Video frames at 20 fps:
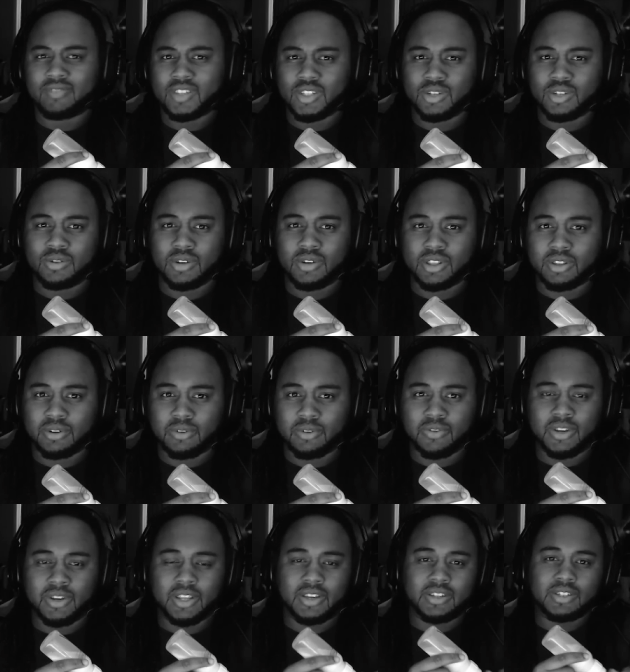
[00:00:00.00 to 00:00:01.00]
two to three
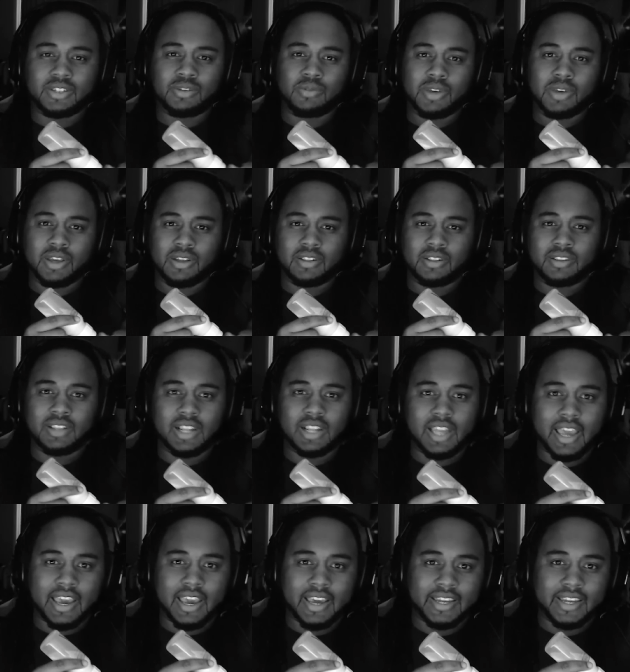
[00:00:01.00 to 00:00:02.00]
videos a week the
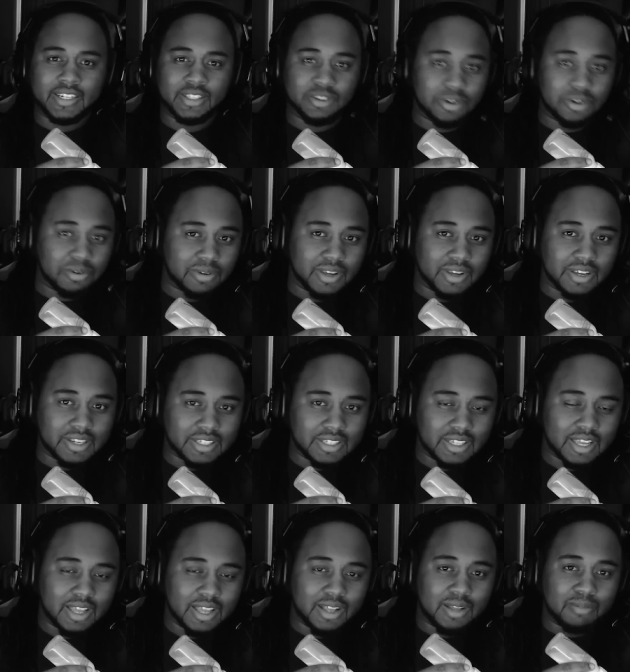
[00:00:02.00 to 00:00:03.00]
last three weeks
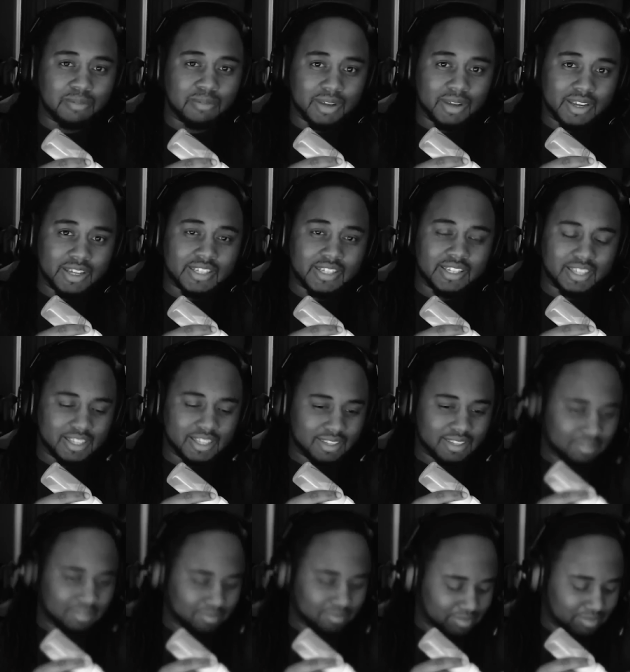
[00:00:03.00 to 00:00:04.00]
because of him.